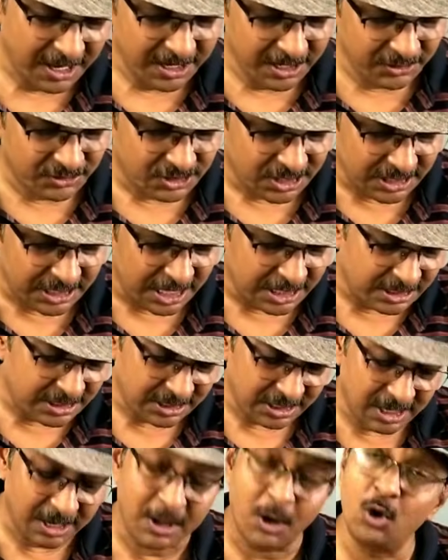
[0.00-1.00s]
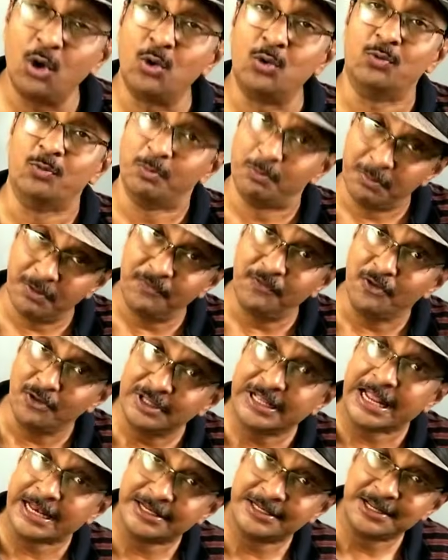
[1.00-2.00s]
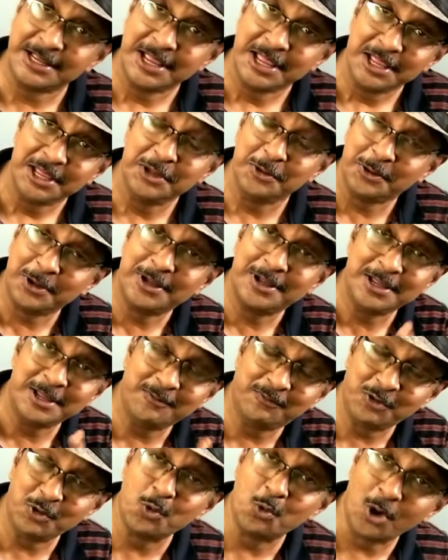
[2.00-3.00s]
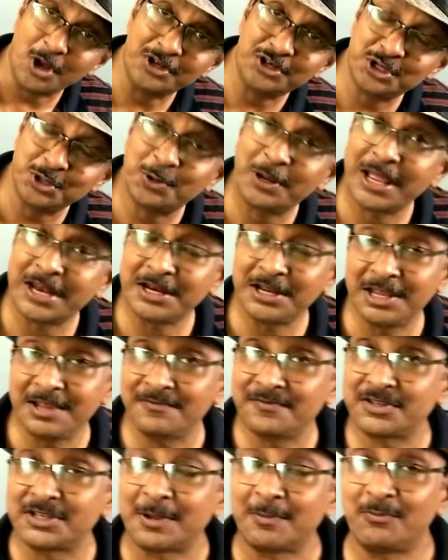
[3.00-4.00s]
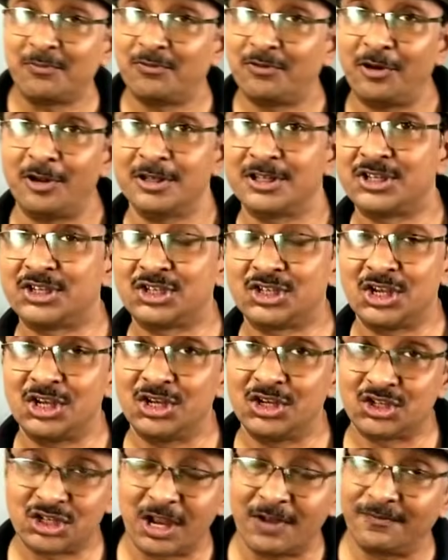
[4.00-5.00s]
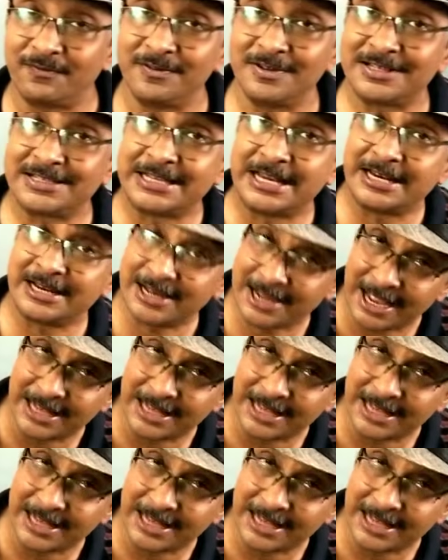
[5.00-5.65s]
You say that, oh, before that, if you want, you can give some false shuffles and